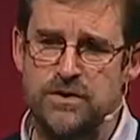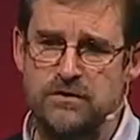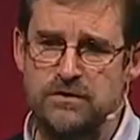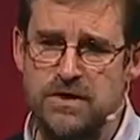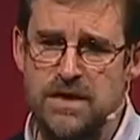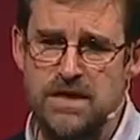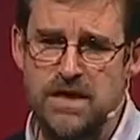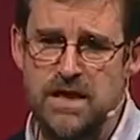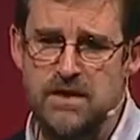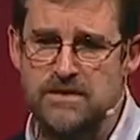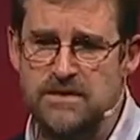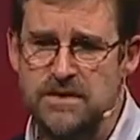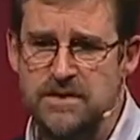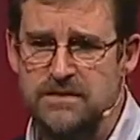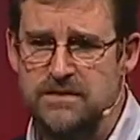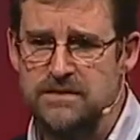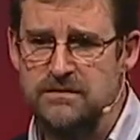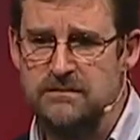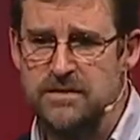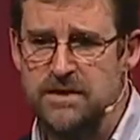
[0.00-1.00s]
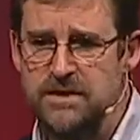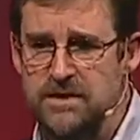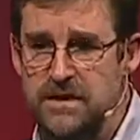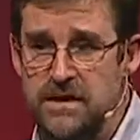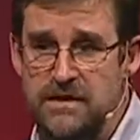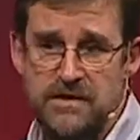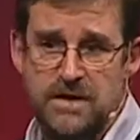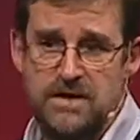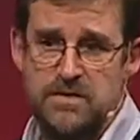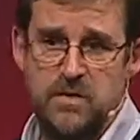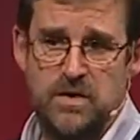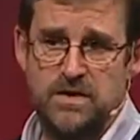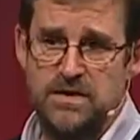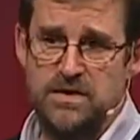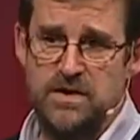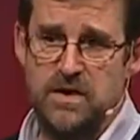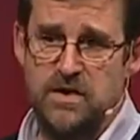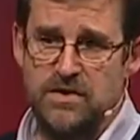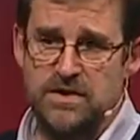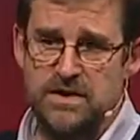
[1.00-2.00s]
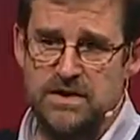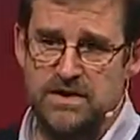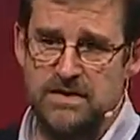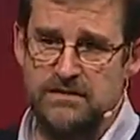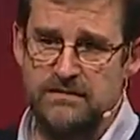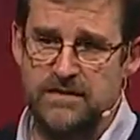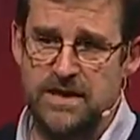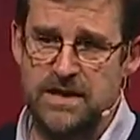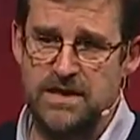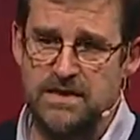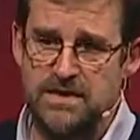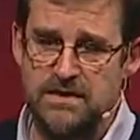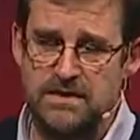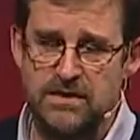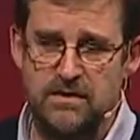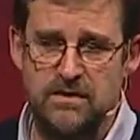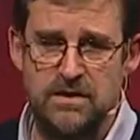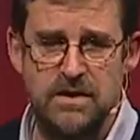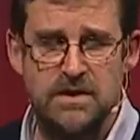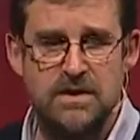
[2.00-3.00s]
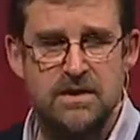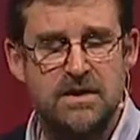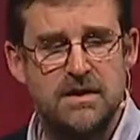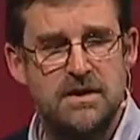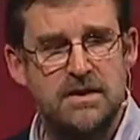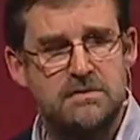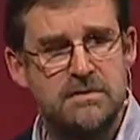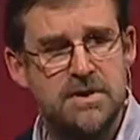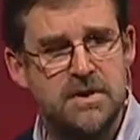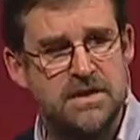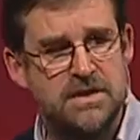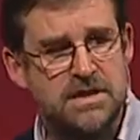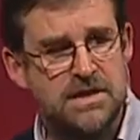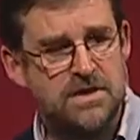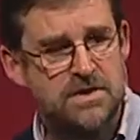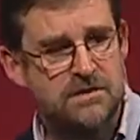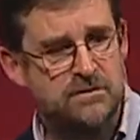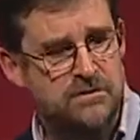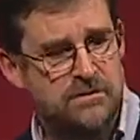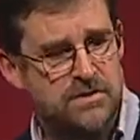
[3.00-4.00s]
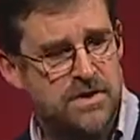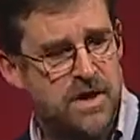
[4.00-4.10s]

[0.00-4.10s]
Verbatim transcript: to your ecosystem, this one's not, it's invaded you. But you